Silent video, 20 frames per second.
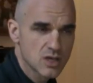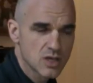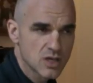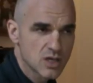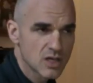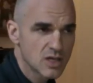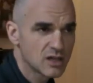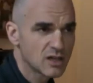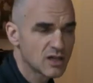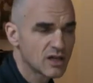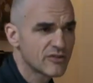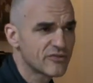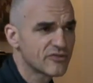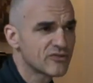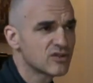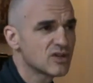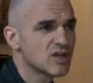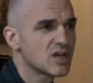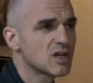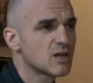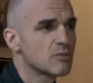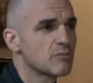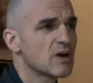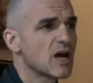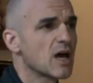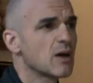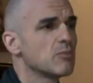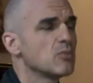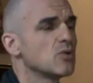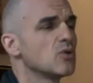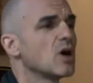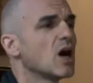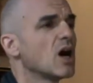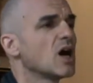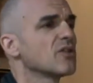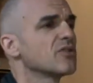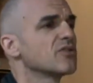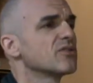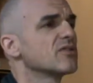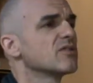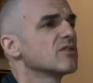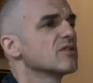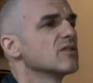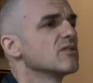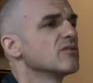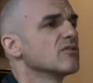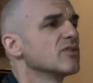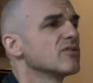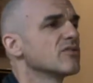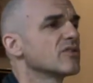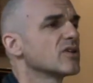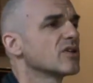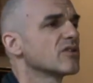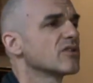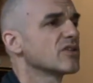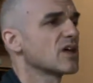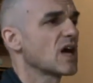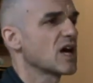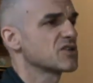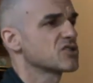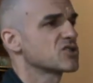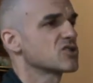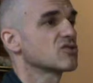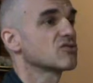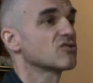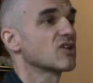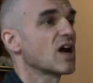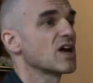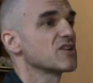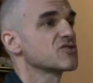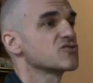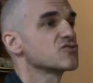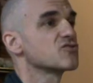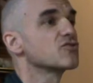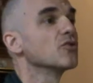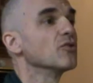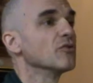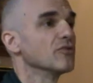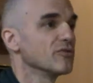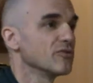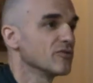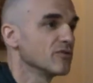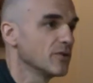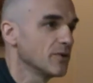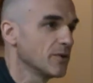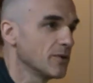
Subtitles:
He lived in a bamboo hut with a thatched grass roof.